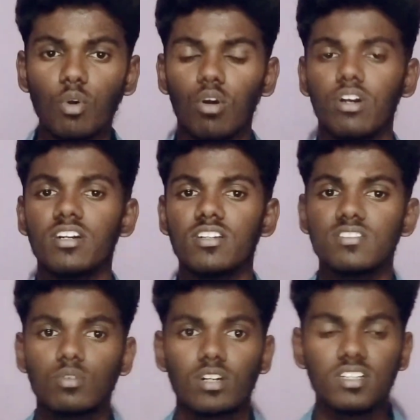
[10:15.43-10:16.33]
cognitive
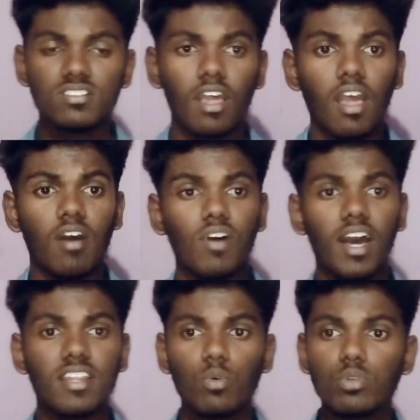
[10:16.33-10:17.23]
dissonance where
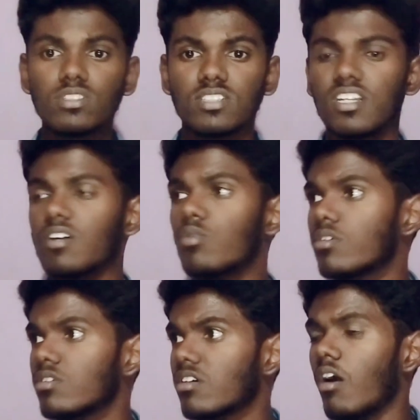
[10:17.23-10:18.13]
users
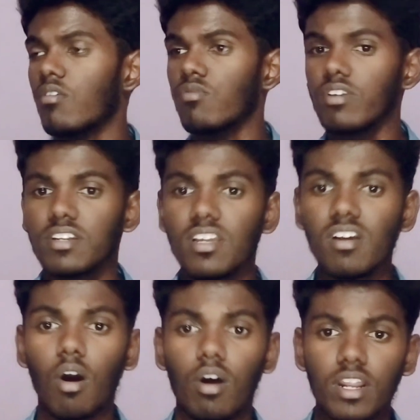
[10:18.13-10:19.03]
encounter conflicting
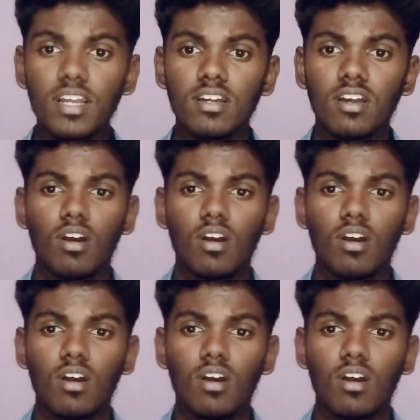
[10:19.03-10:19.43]
or